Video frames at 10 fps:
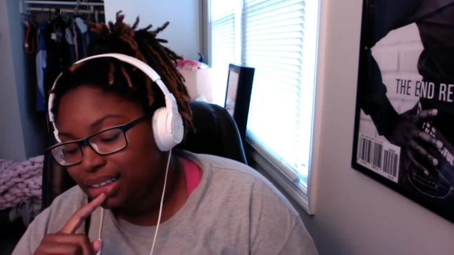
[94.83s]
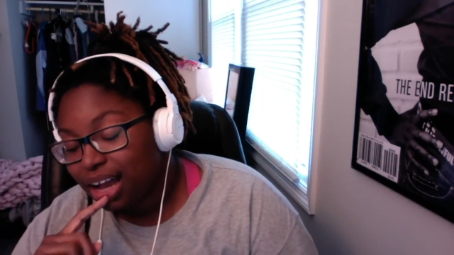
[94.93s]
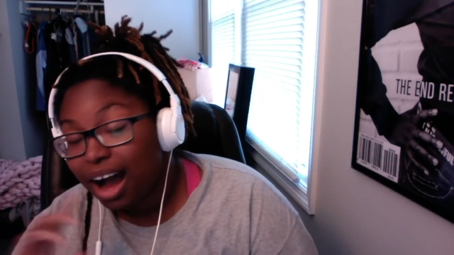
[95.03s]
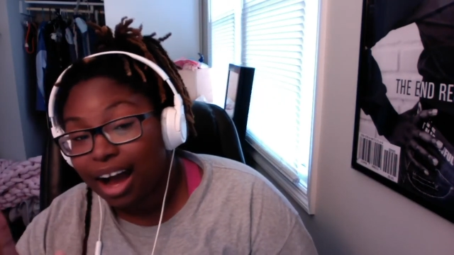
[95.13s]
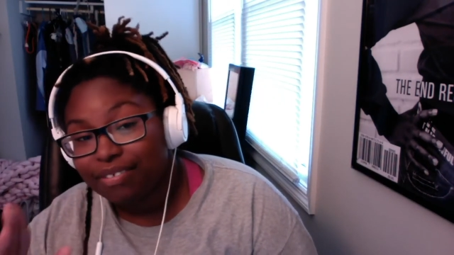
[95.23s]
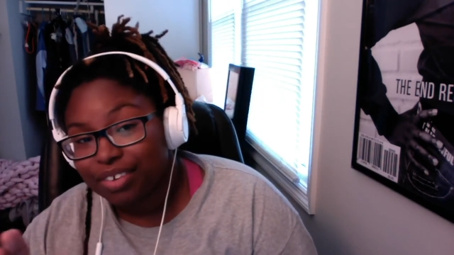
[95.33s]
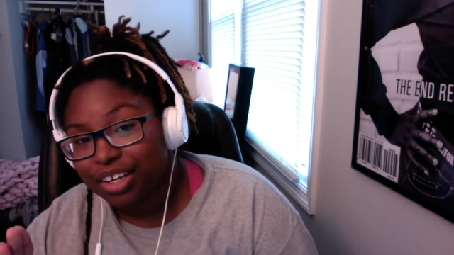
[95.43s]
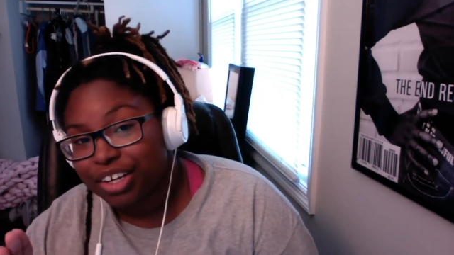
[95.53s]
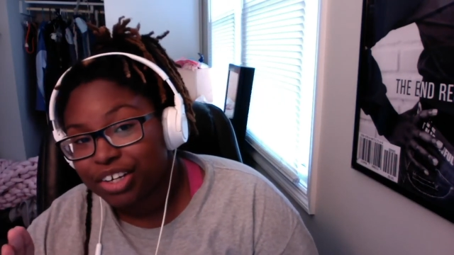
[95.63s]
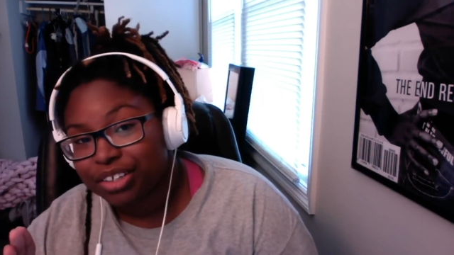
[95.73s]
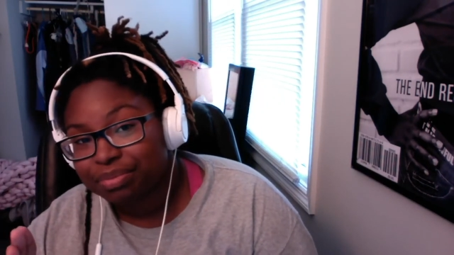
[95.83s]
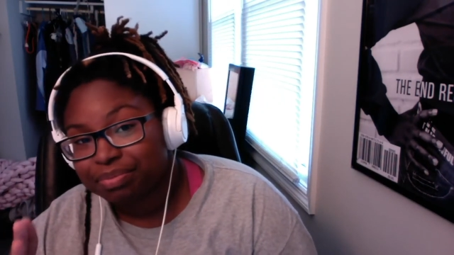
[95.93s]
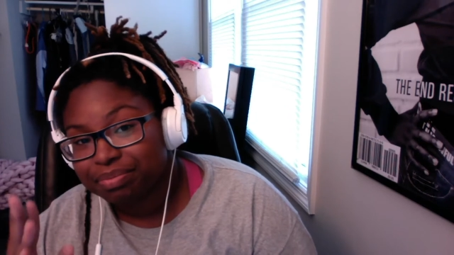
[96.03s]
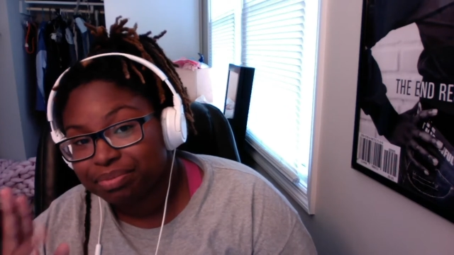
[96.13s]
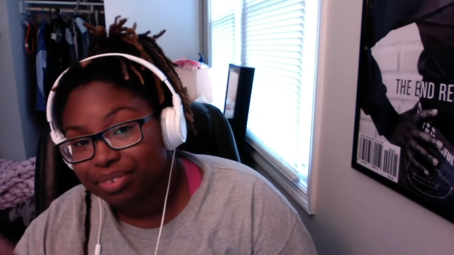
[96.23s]
I figured
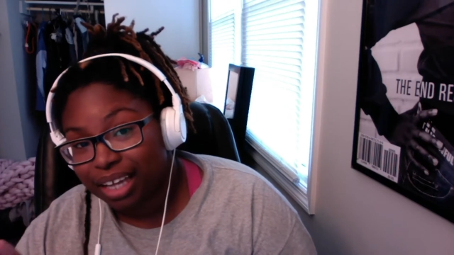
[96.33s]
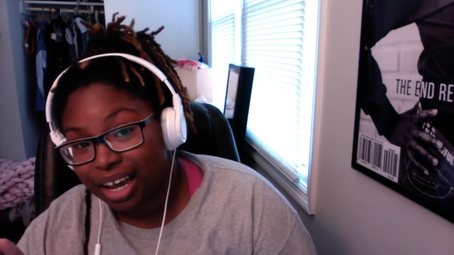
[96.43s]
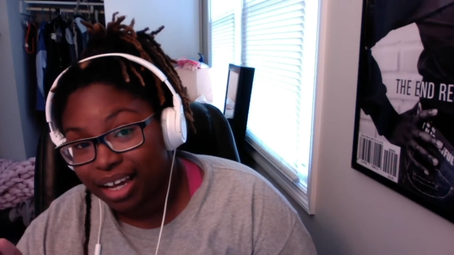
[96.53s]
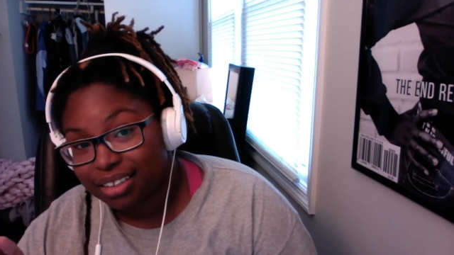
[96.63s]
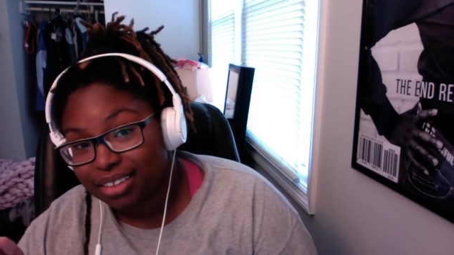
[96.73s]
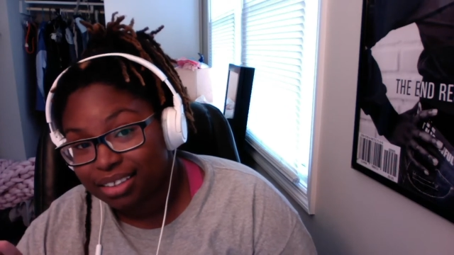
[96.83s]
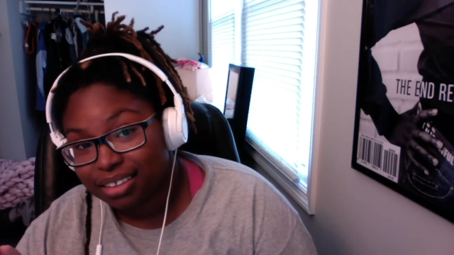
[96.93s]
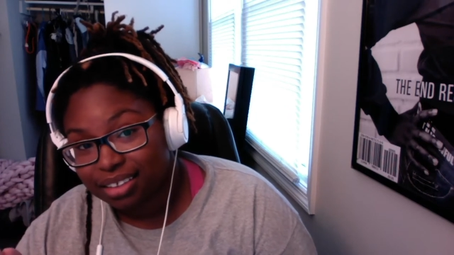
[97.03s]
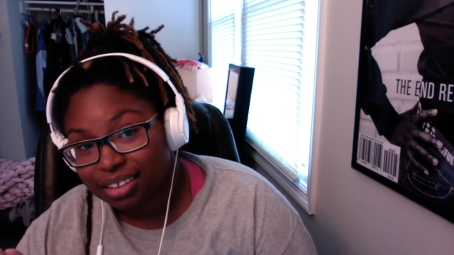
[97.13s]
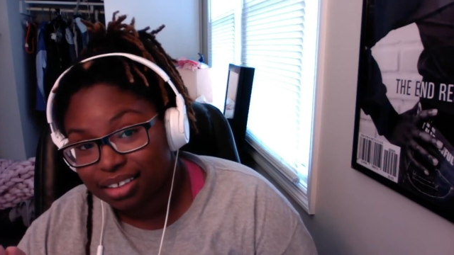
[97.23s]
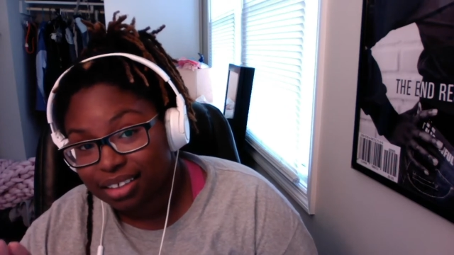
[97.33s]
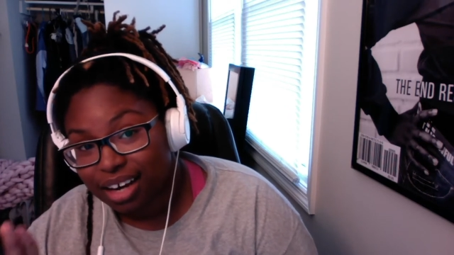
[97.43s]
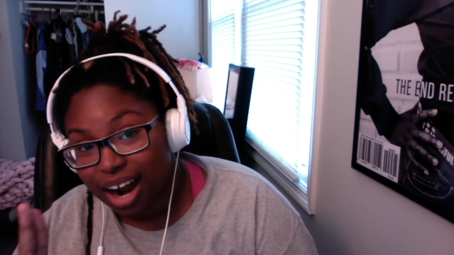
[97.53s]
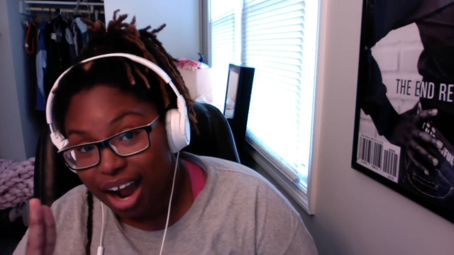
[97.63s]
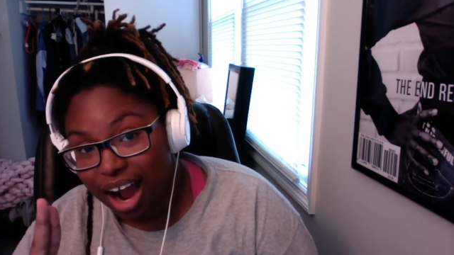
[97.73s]
that
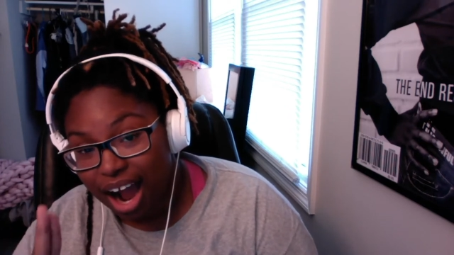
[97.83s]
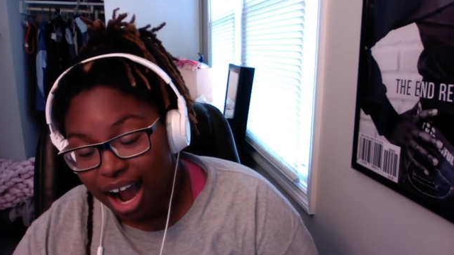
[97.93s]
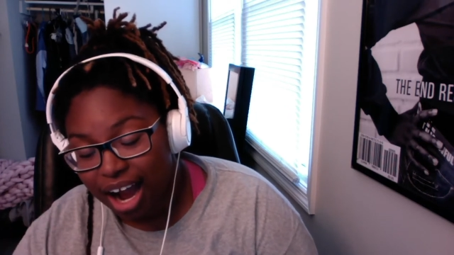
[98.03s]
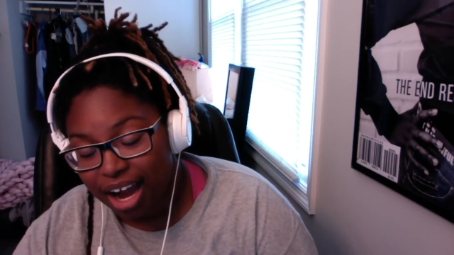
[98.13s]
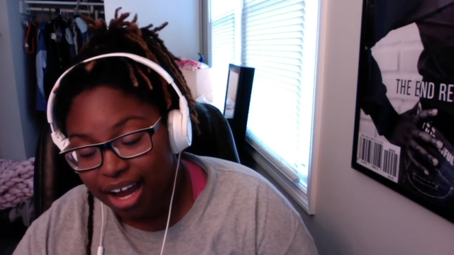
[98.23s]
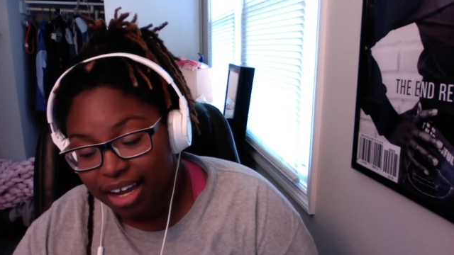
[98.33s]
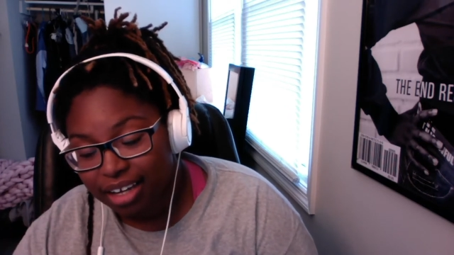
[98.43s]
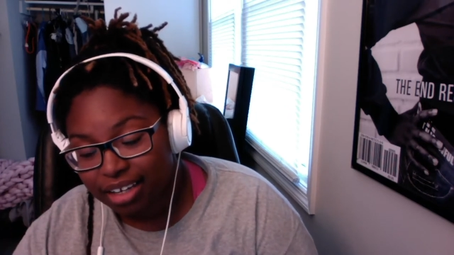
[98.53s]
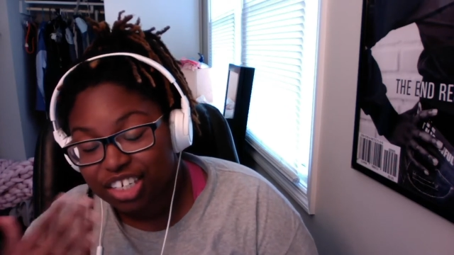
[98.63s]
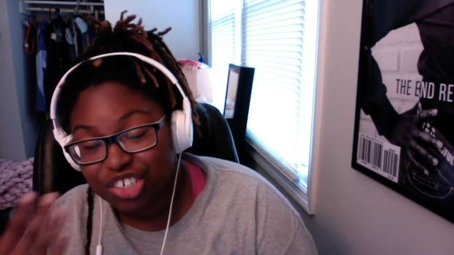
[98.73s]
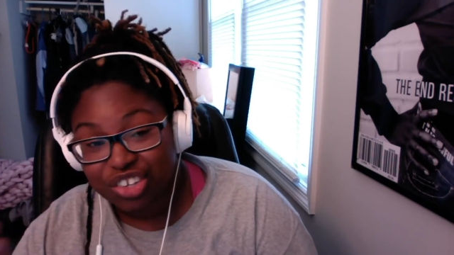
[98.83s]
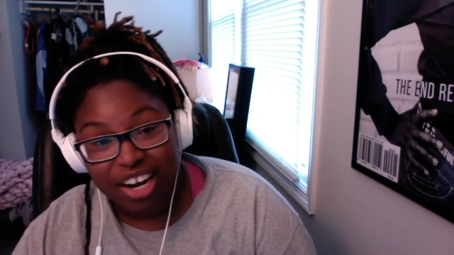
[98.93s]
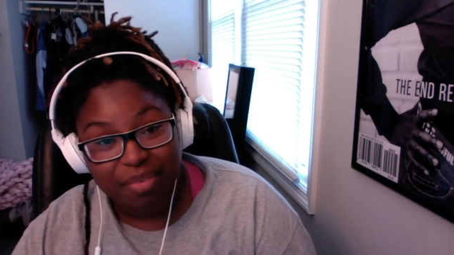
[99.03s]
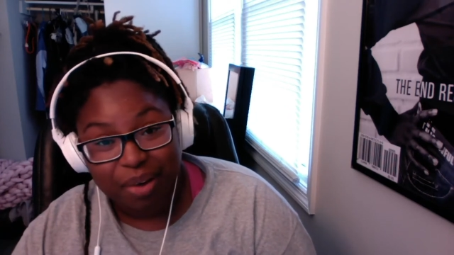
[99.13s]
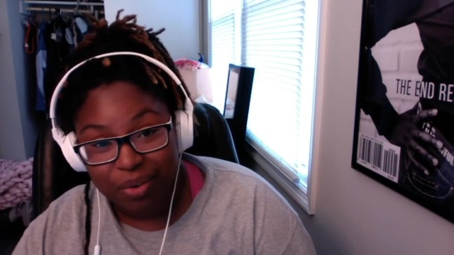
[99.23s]
I
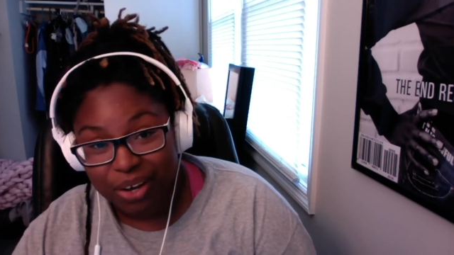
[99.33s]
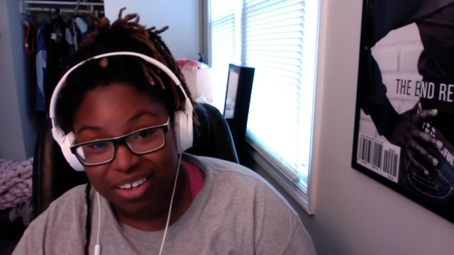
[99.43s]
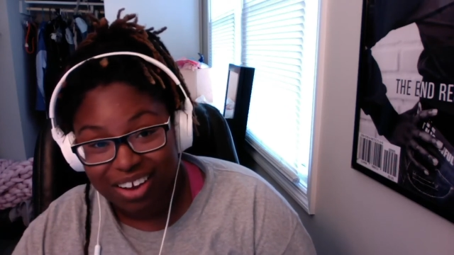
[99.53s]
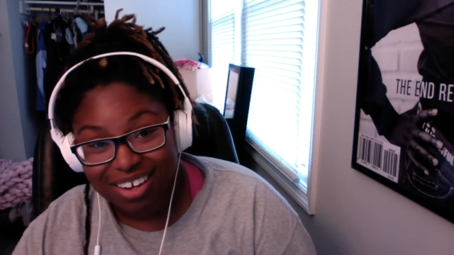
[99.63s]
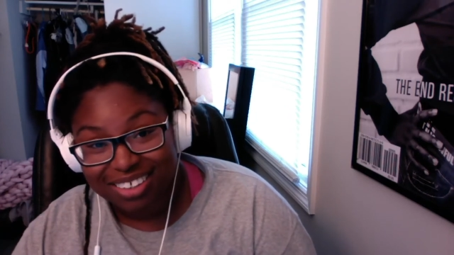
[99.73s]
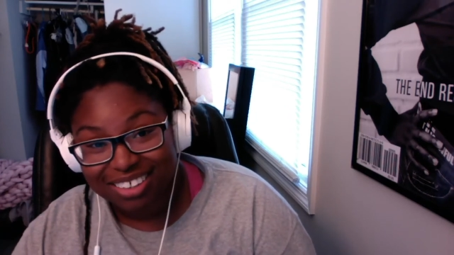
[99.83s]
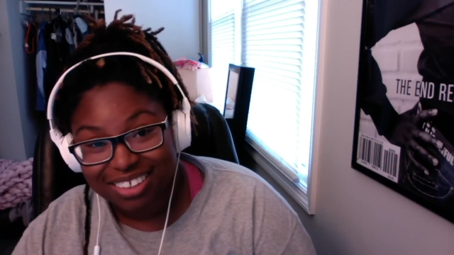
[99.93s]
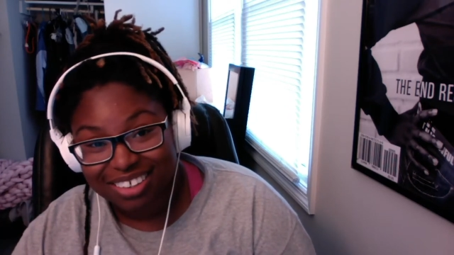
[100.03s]
track my weight loss.